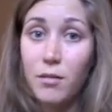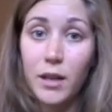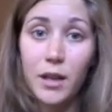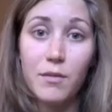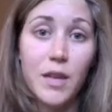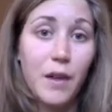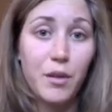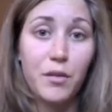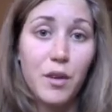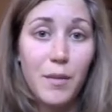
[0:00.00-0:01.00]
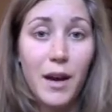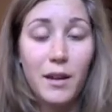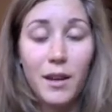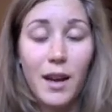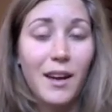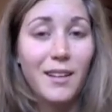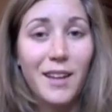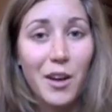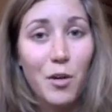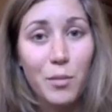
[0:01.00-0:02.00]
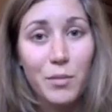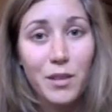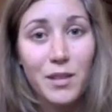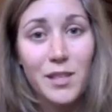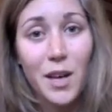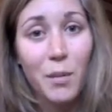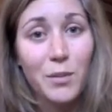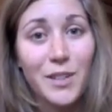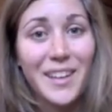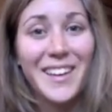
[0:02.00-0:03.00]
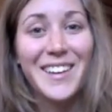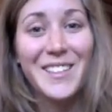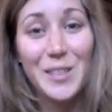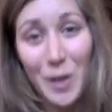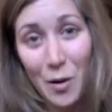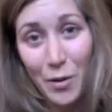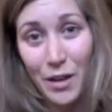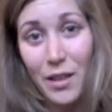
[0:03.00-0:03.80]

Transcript: I'd love to have your feedback, and I hope that this helped to start with.